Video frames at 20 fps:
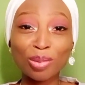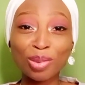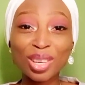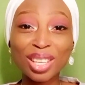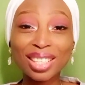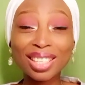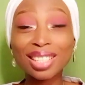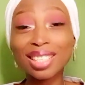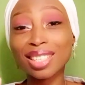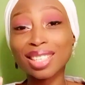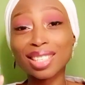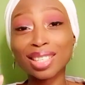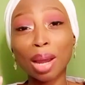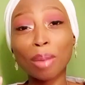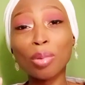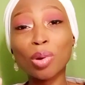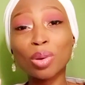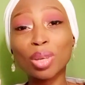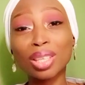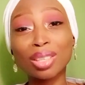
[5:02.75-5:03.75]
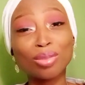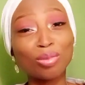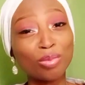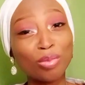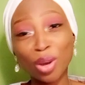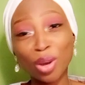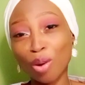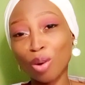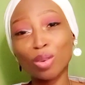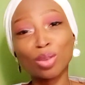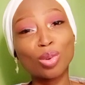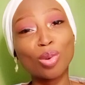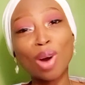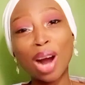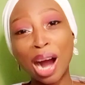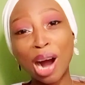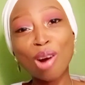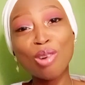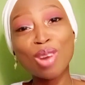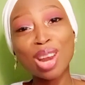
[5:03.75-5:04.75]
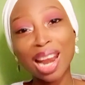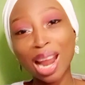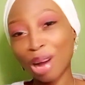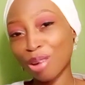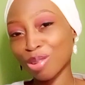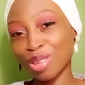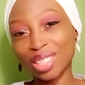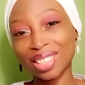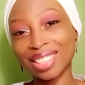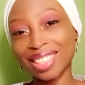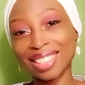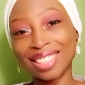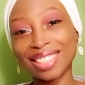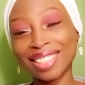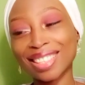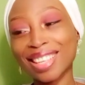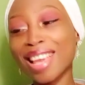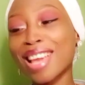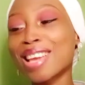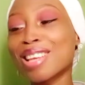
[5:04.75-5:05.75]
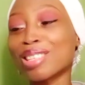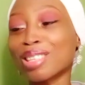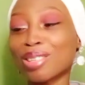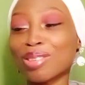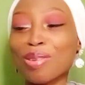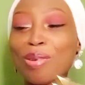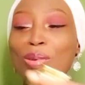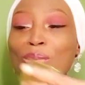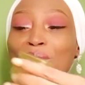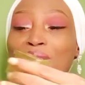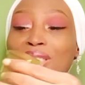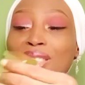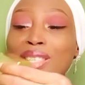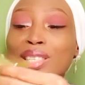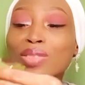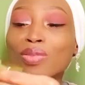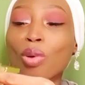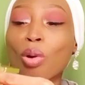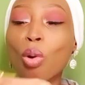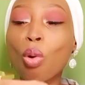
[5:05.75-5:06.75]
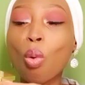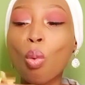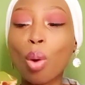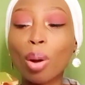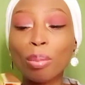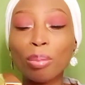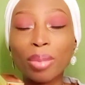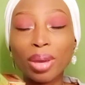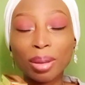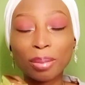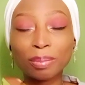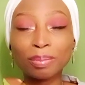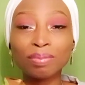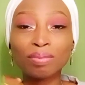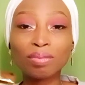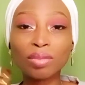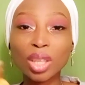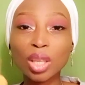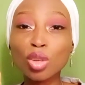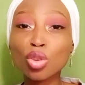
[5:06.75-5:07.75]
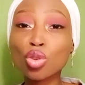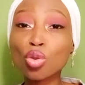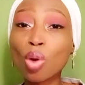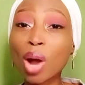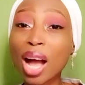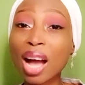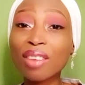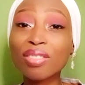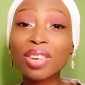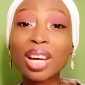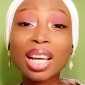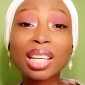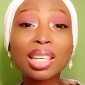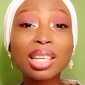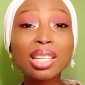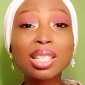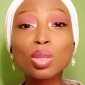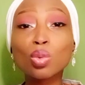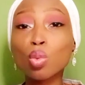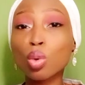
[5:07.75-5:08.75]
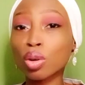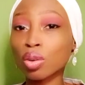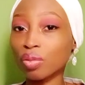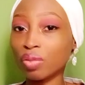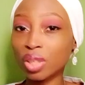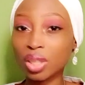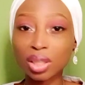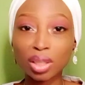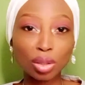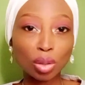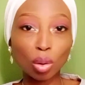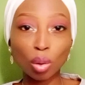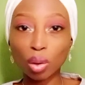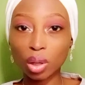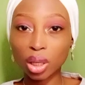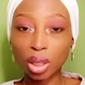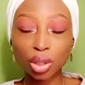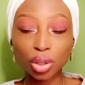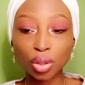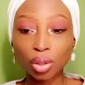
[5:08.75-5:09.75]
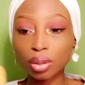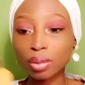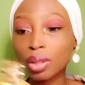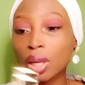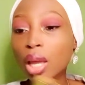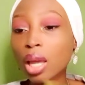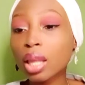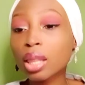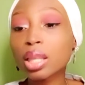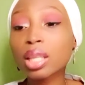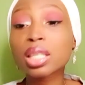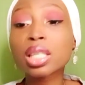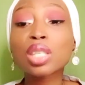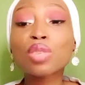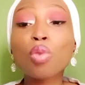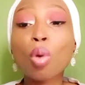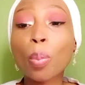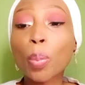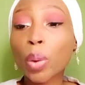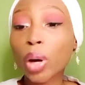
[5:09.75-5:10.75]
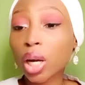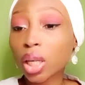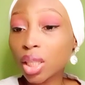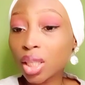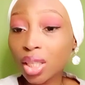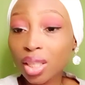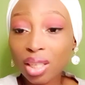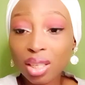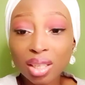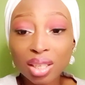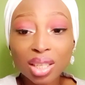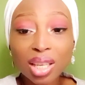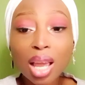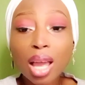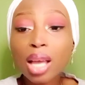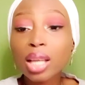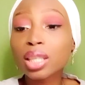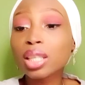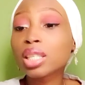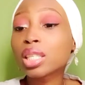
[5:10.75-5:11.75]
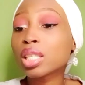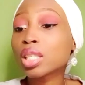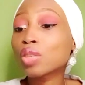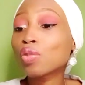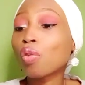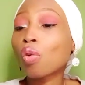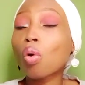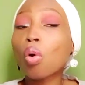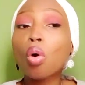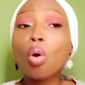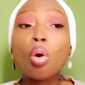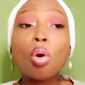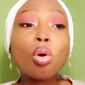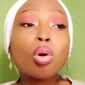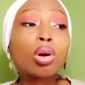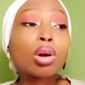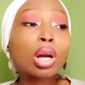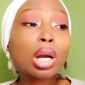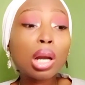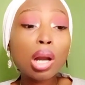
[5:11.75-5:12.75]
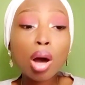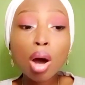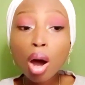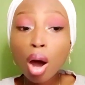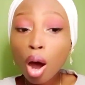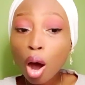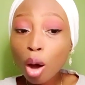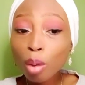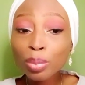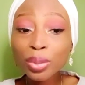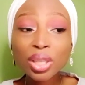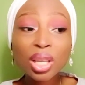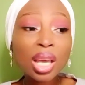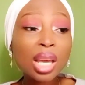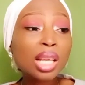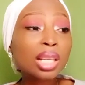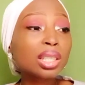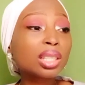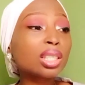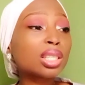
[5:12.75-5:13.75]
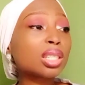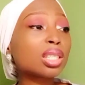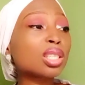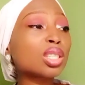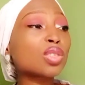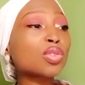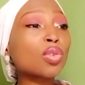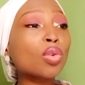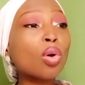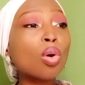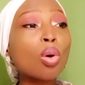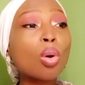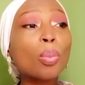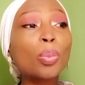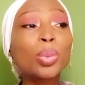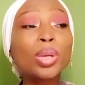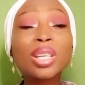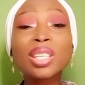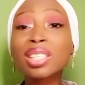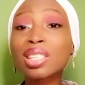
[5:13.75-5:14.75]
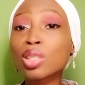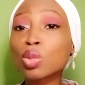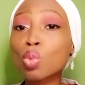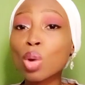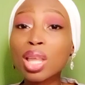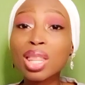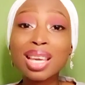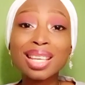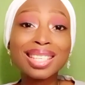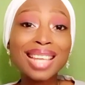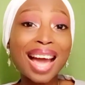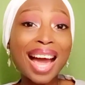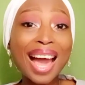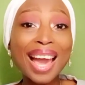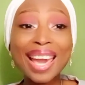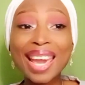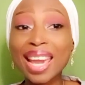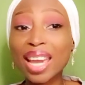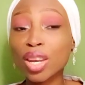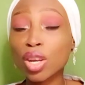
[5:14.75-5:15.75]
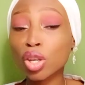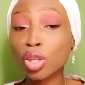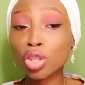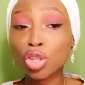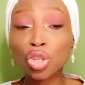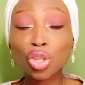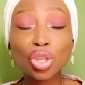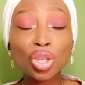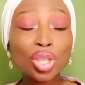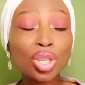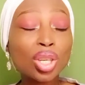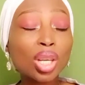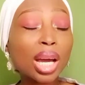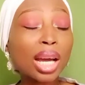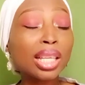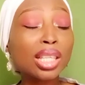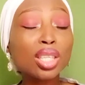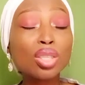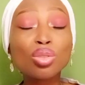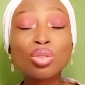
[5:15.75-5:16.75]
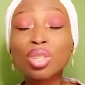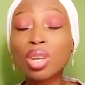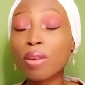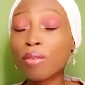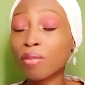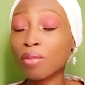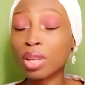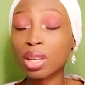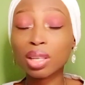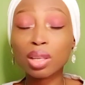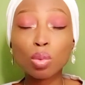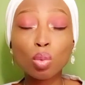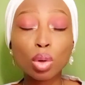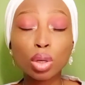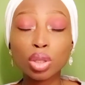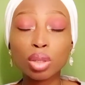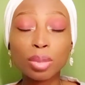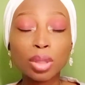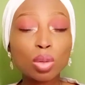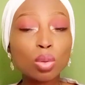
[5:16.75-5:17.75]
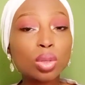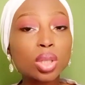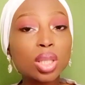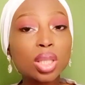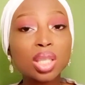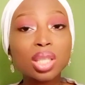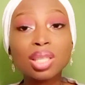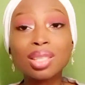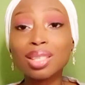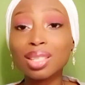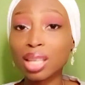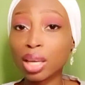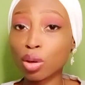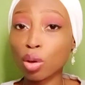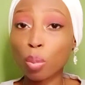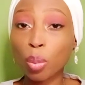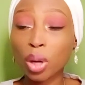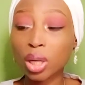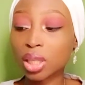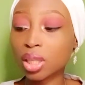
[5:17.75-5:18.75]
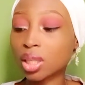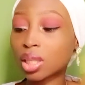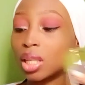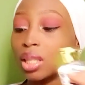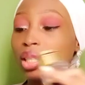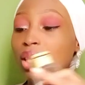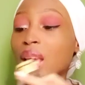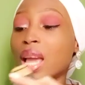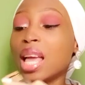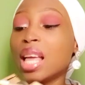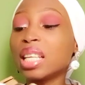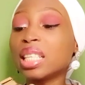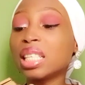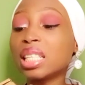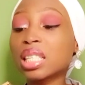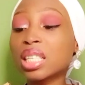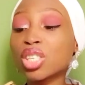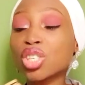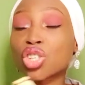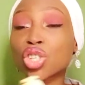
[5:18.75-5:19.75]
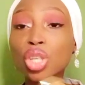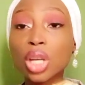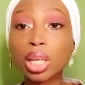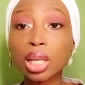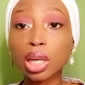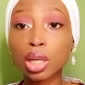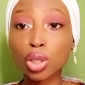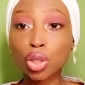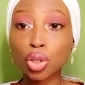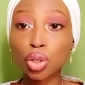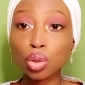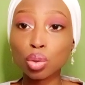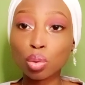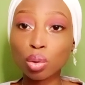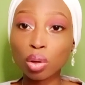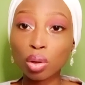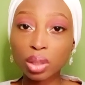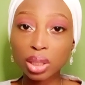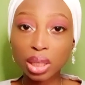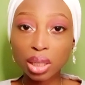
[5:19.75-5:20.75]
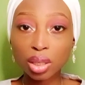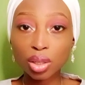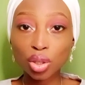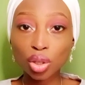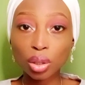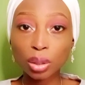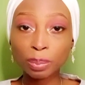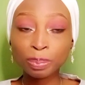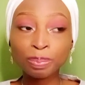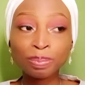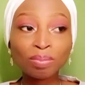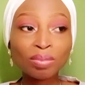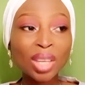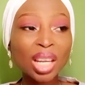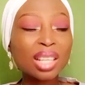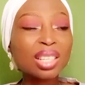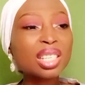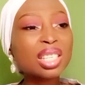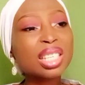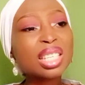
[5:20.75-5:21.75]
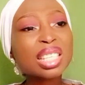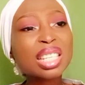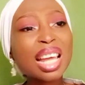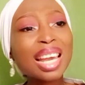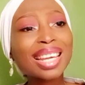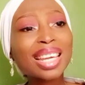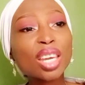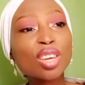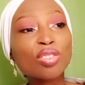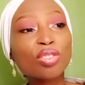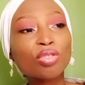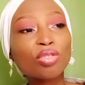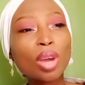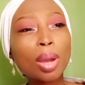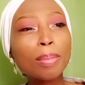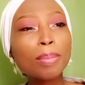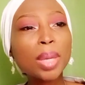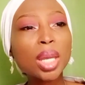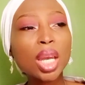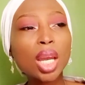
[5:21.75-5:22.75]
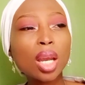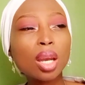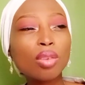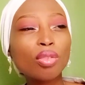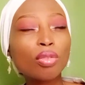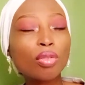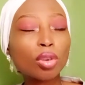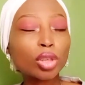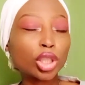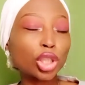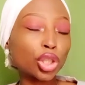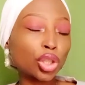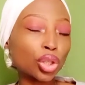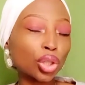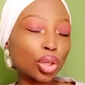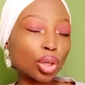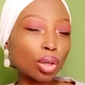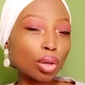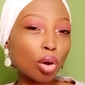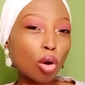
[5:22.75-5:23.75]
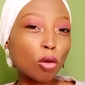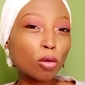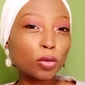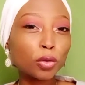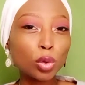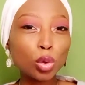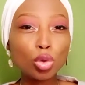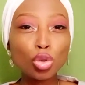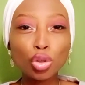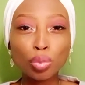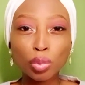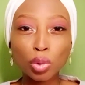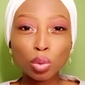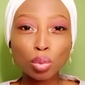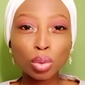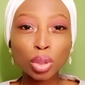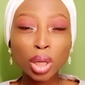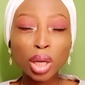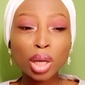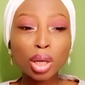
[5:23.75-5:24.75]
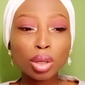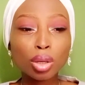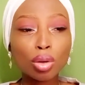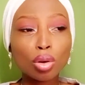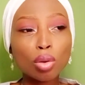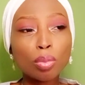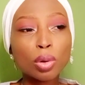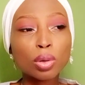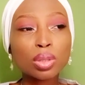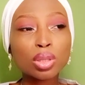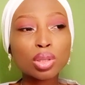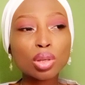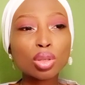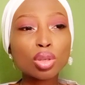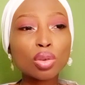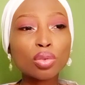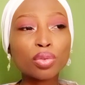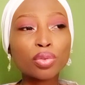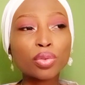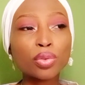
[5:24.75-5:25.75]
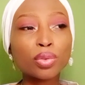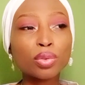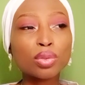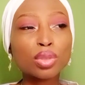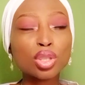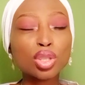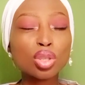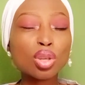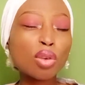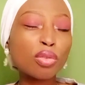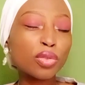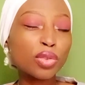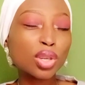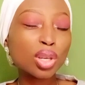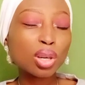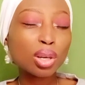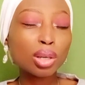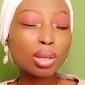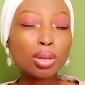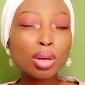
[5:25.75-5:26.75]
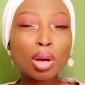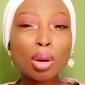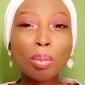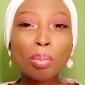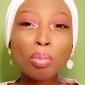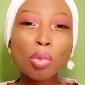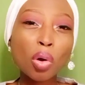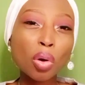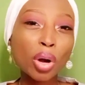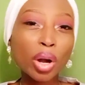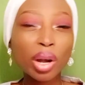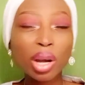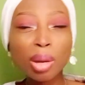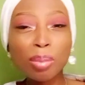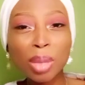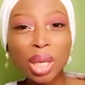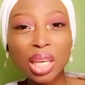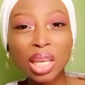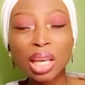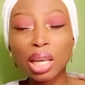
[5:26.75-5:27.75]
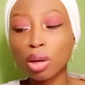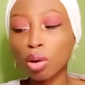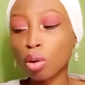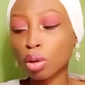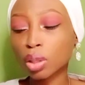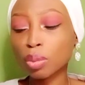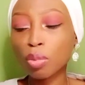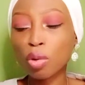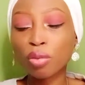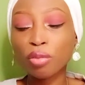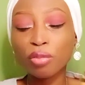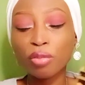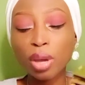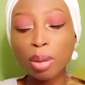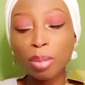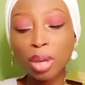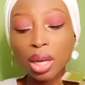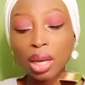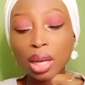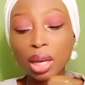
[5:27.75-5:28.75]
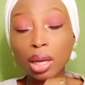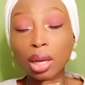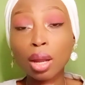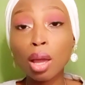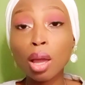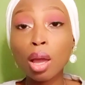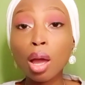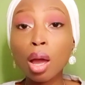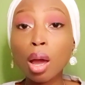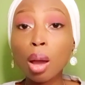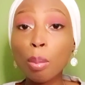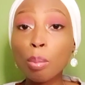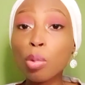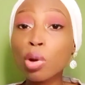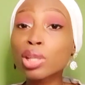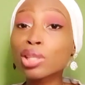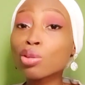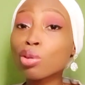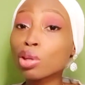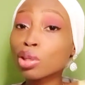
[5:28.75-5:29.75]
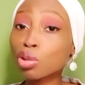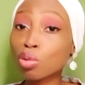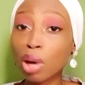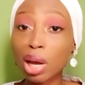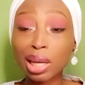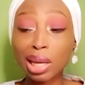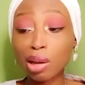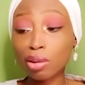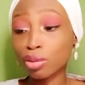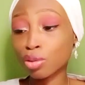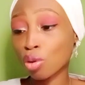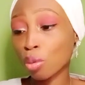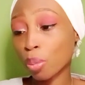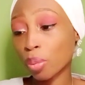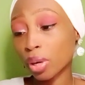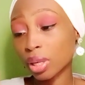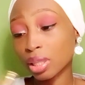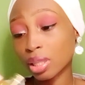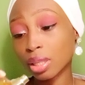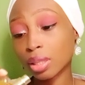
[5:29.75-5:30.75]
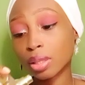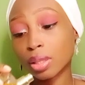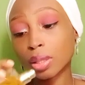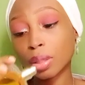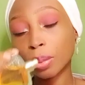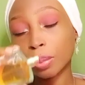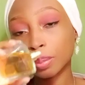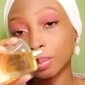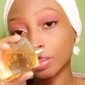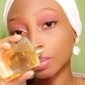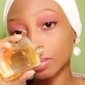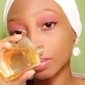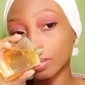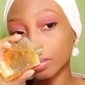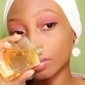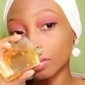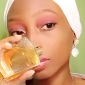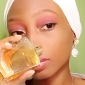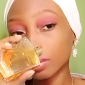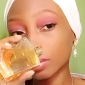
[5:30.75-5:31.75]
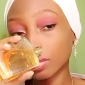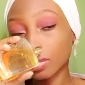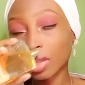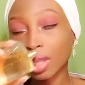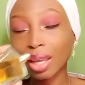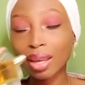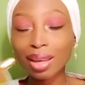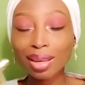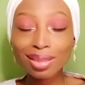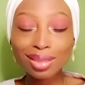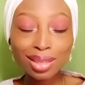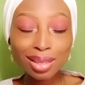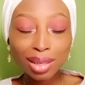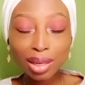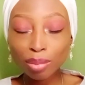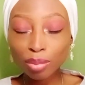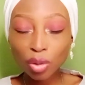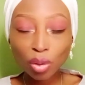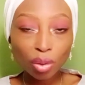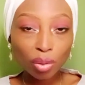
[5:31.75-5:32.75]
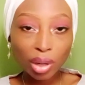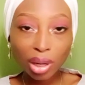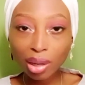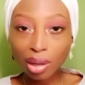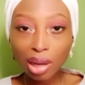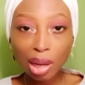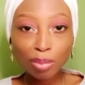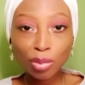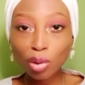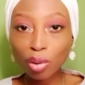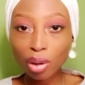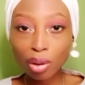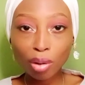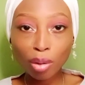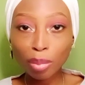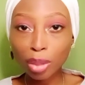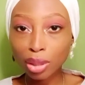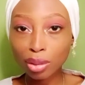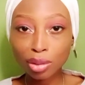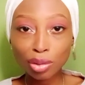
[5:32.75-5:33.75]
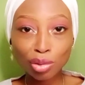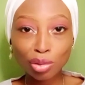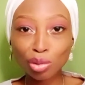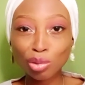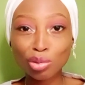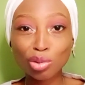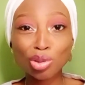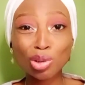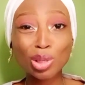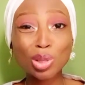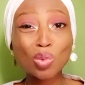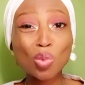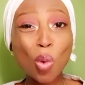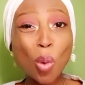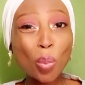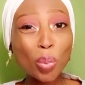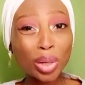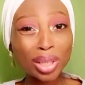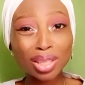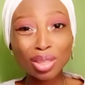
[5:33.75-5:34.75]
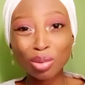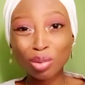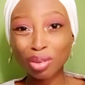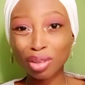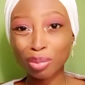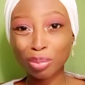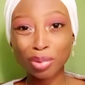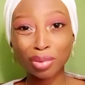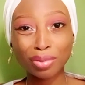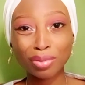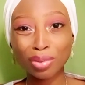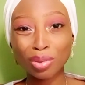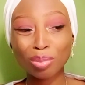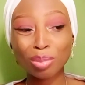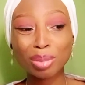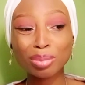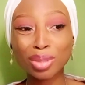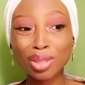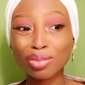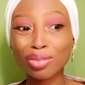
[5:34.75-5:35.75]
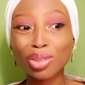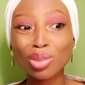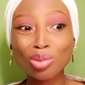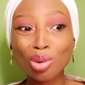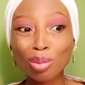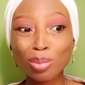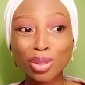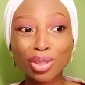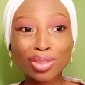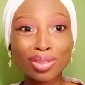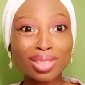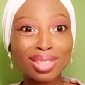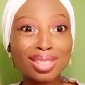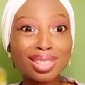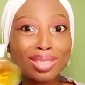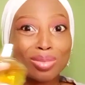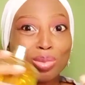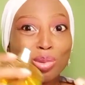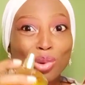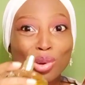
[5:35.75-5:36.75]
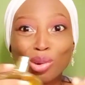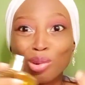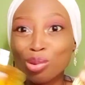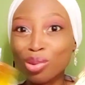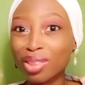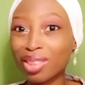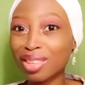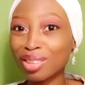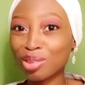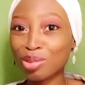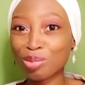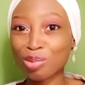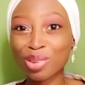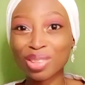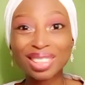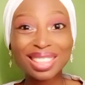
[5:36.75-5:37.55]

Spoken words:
This is Shamokhi. We know how loud it is. So this is for Owambe. You should have at least one of these in your collection. This is for parties. This is for clubs. This is for places where there's high energy and you definitely want to be noticed. These are your party scents. This is Sheikh Shuyukh Luxe Edition. This is like a feminine version of Oud Mood, you know, but sort of softer, more creamy, a lot more feminine, but it's going to announce your presence. Like I said, I'm not recommending to you just one particular perfume. I'm giving you options, this one or this one.